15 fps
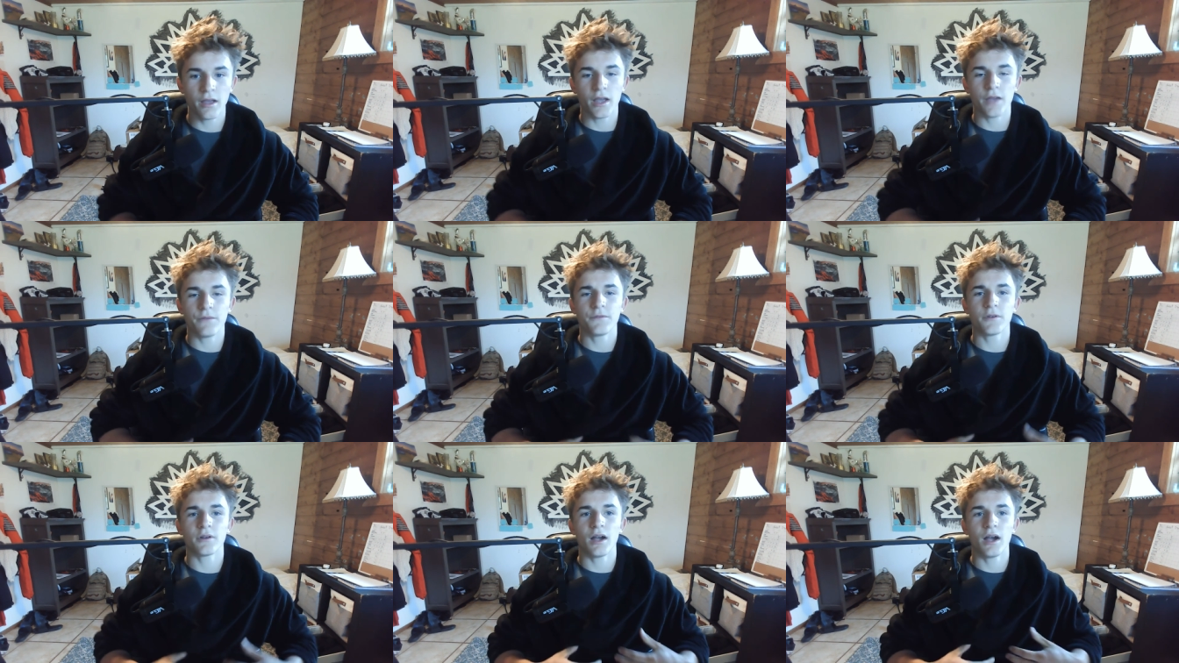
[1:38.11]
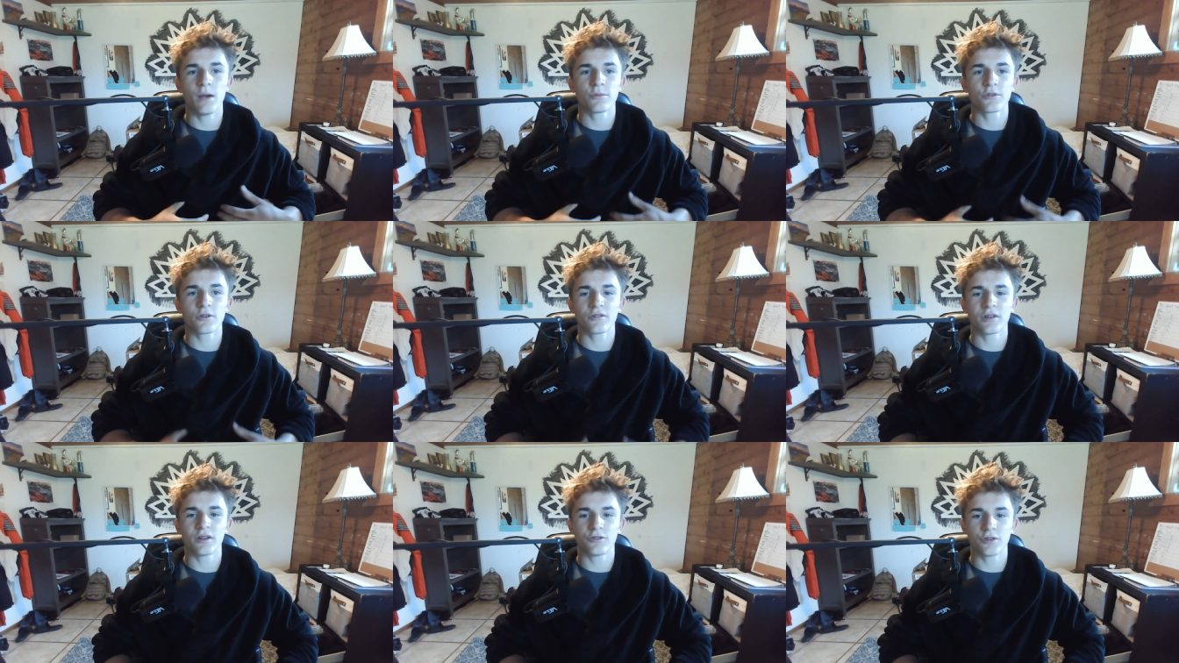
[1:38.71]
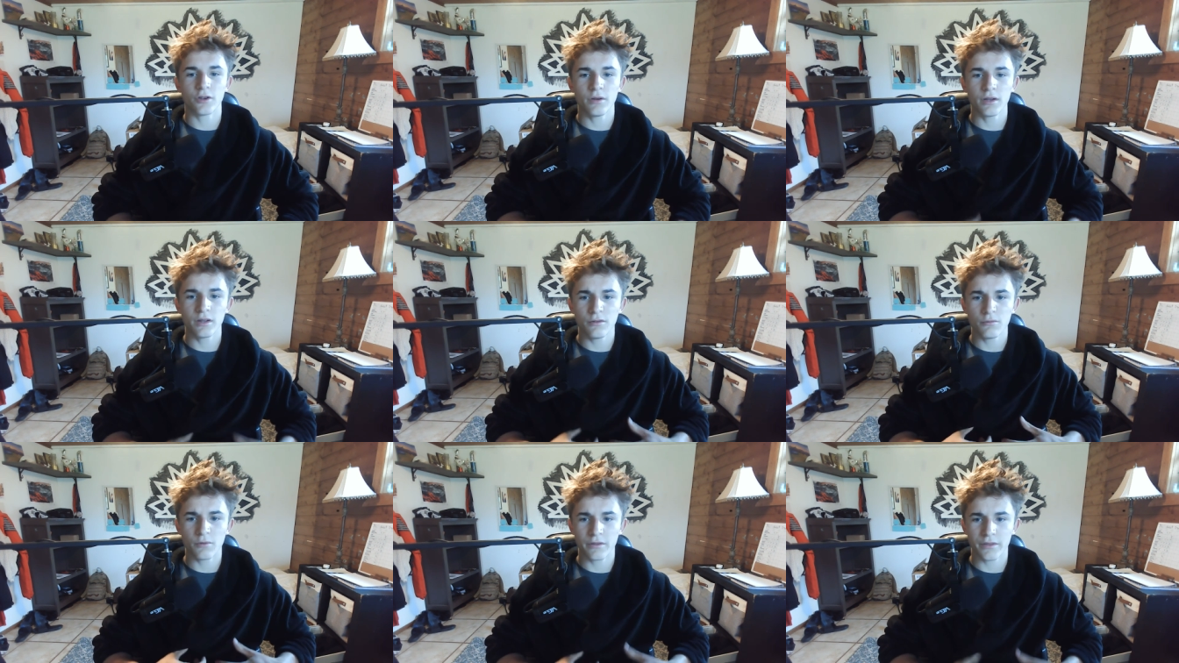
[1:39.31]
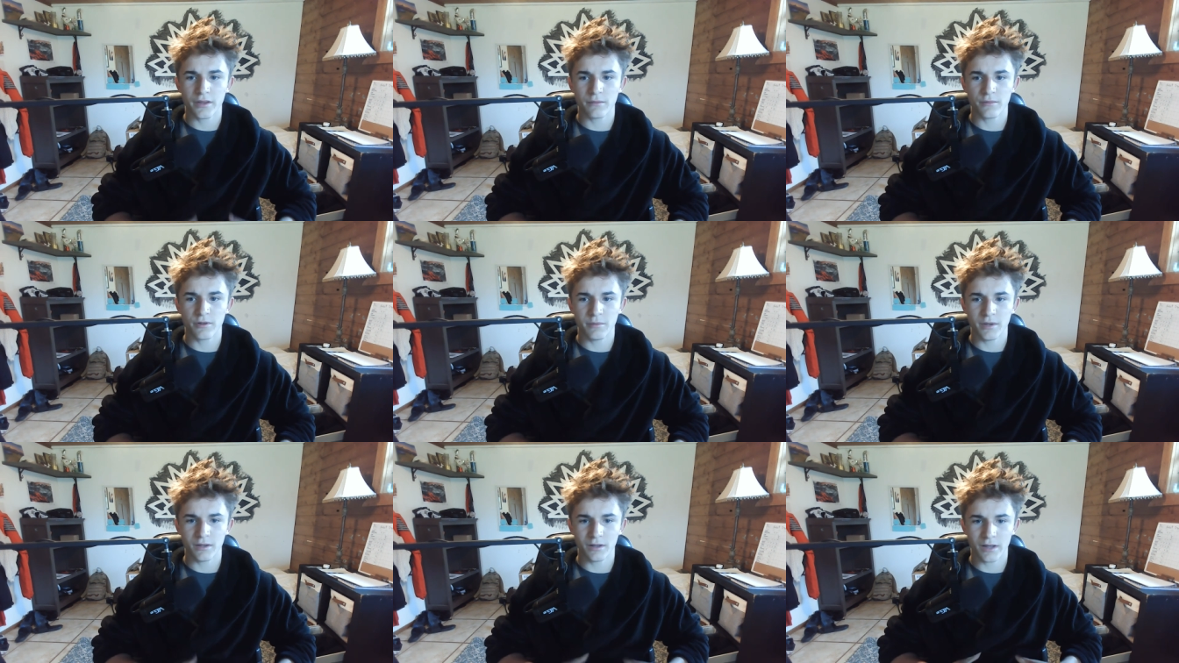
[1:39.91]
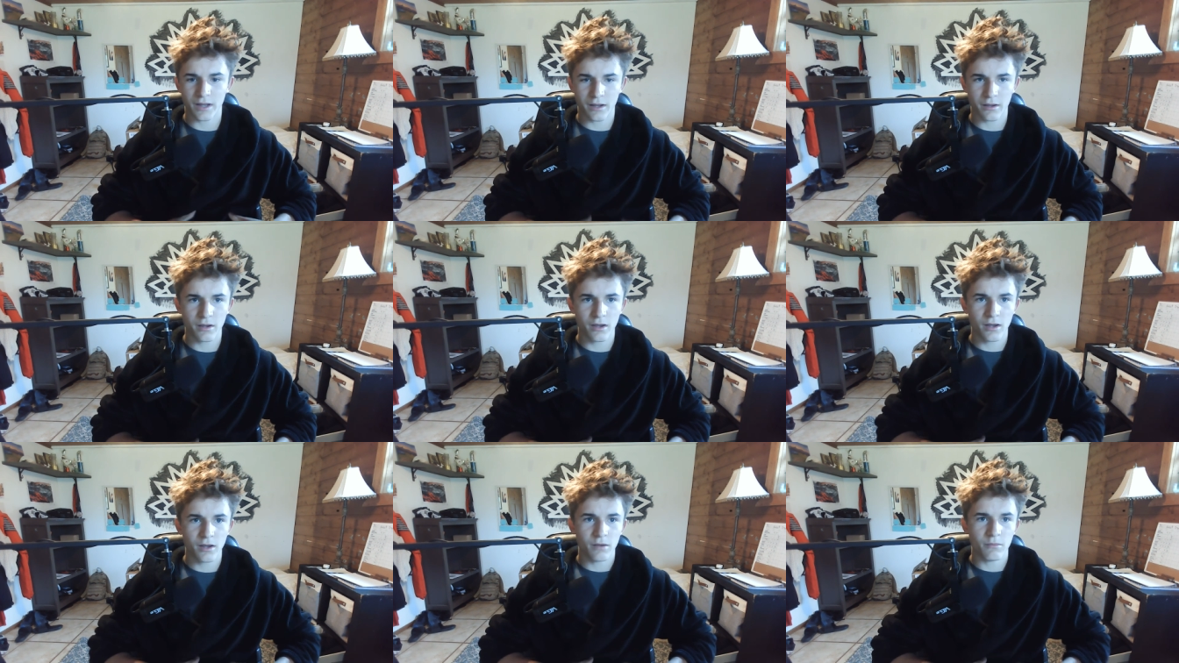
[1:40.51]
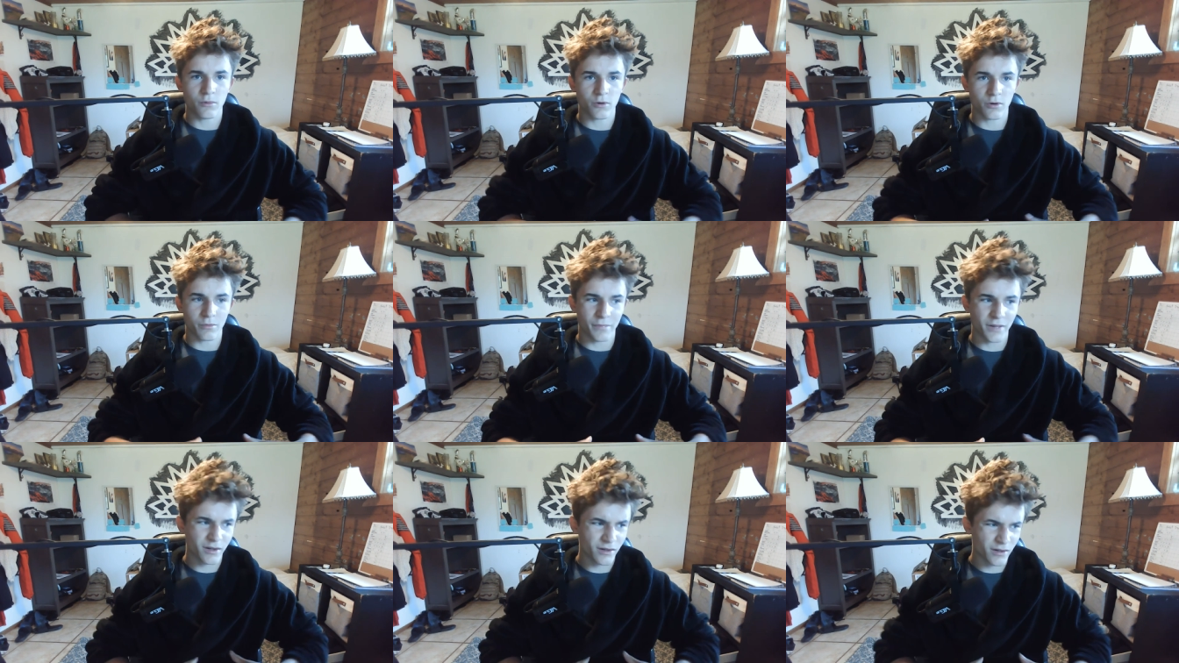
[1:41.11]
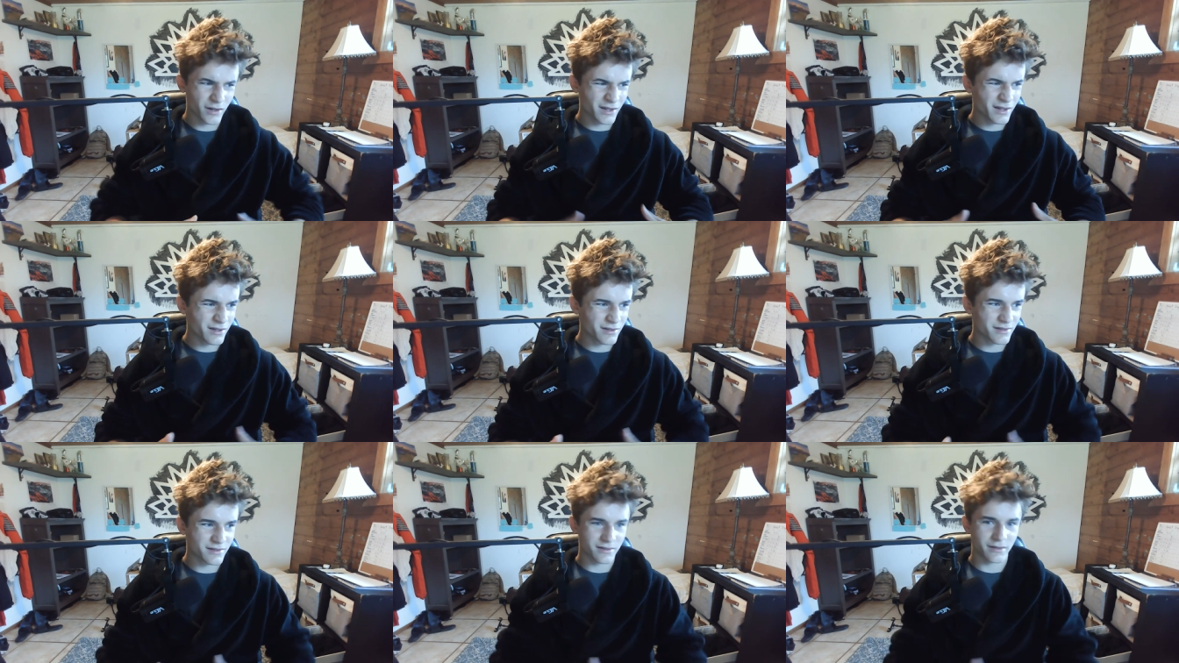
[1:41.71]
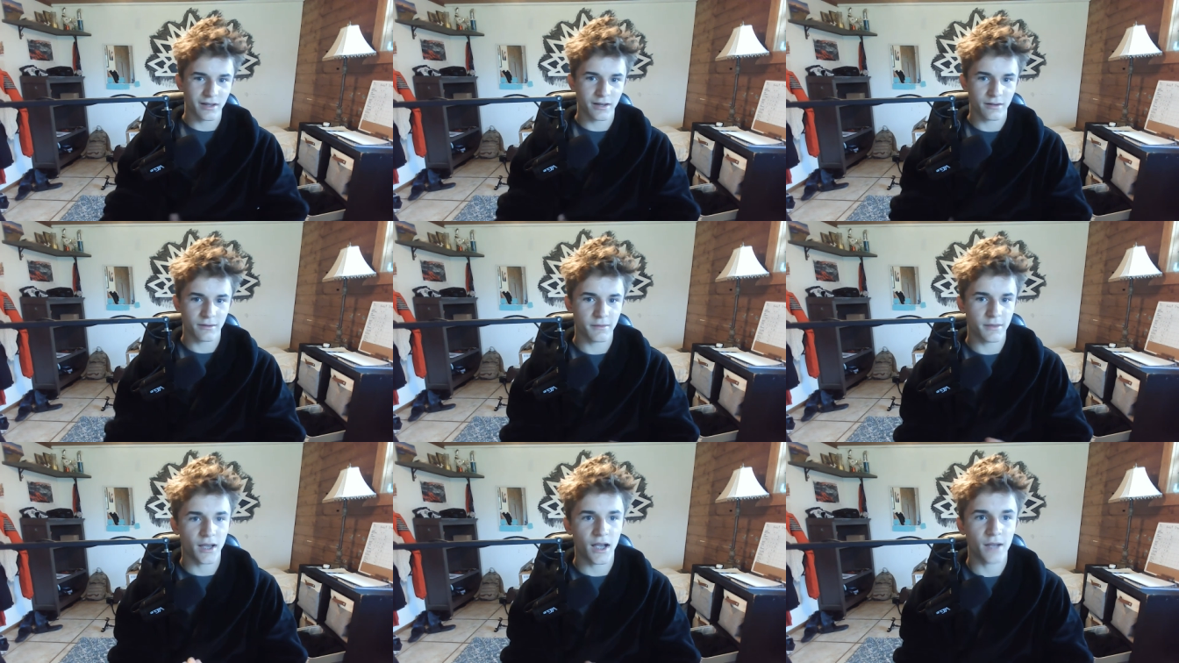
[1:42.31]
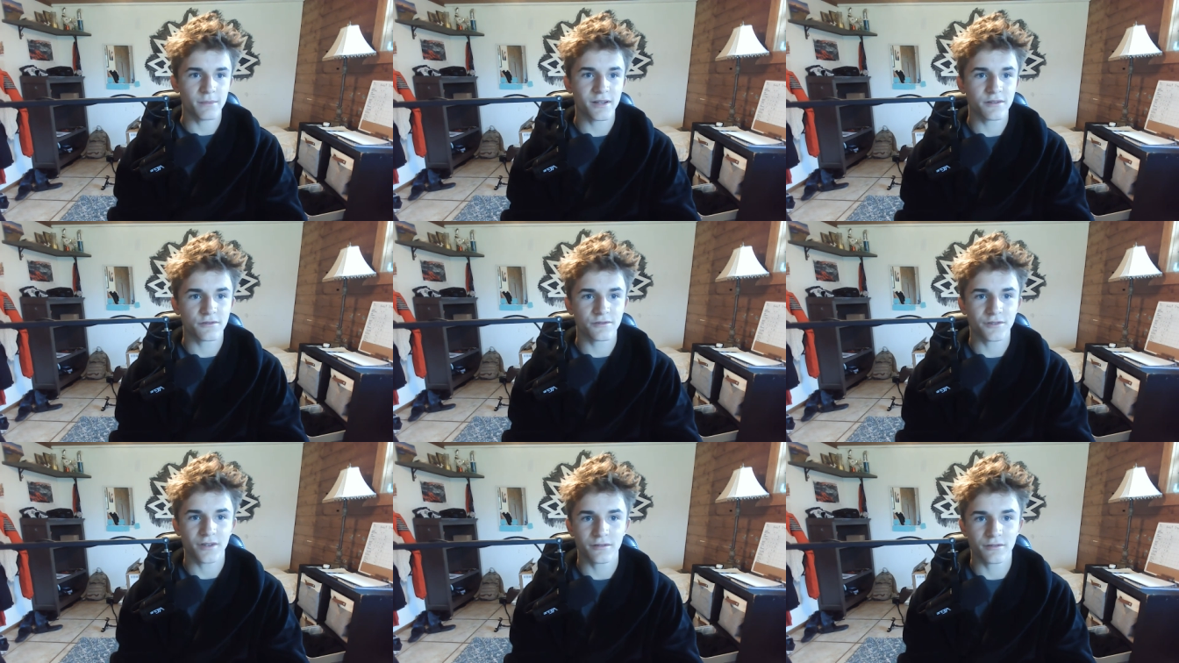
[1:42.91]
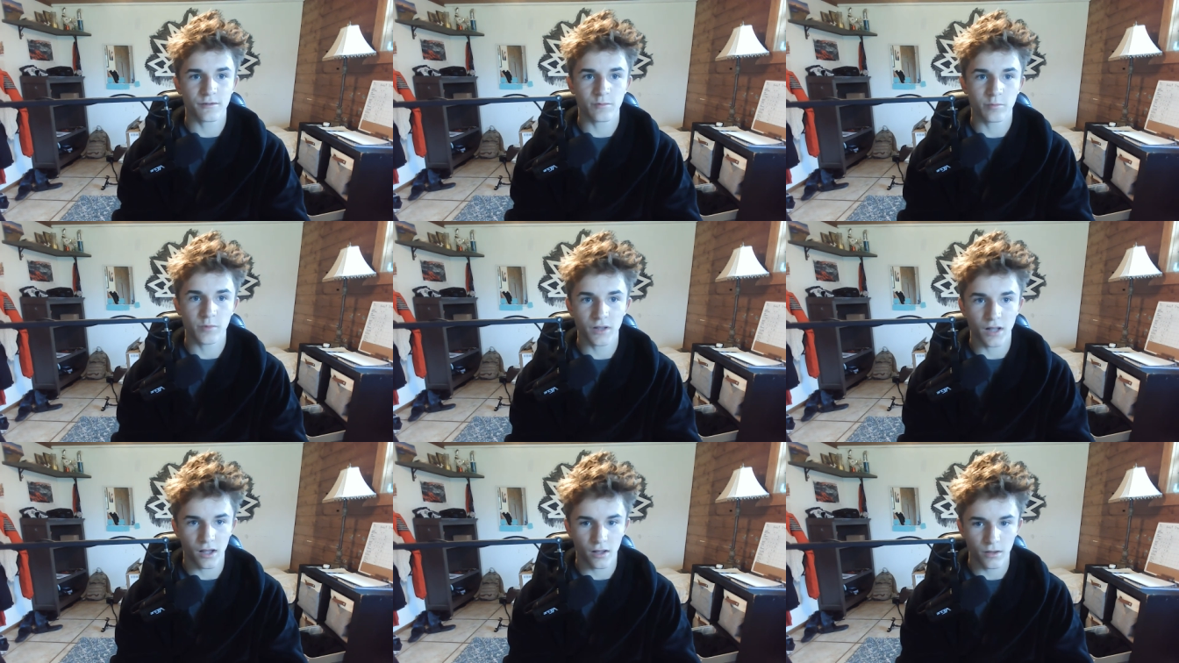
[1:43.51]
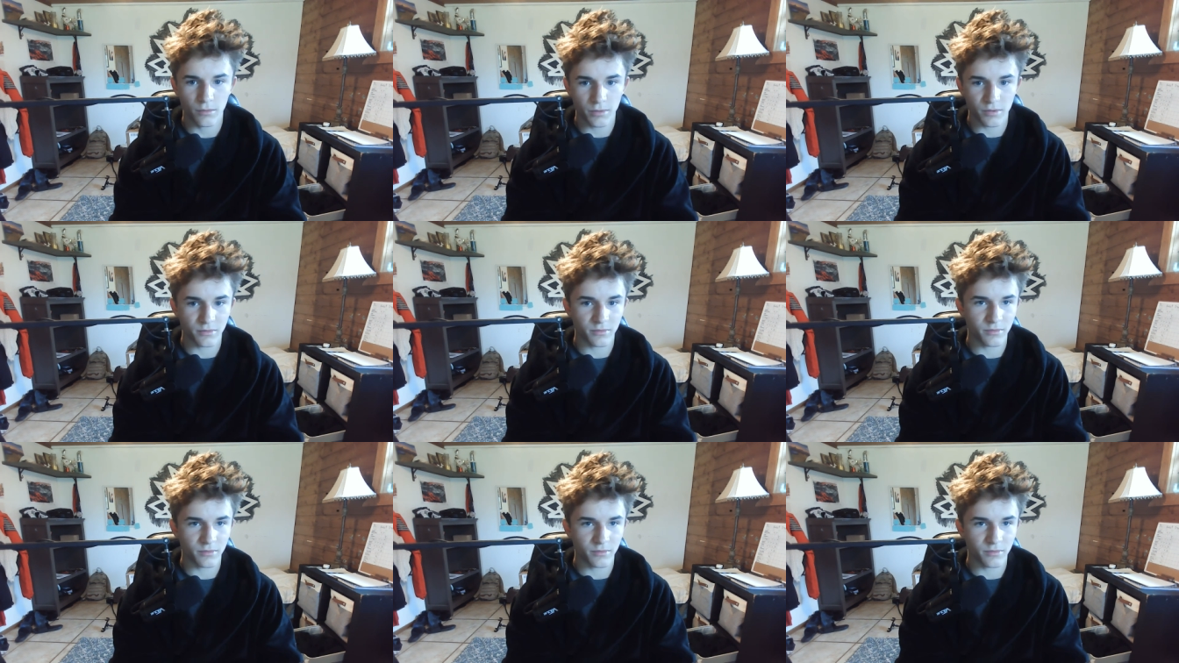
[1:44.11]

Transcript: If your abs are already showing and you want them to be like more bigger, I guess, then the ab exercises will help.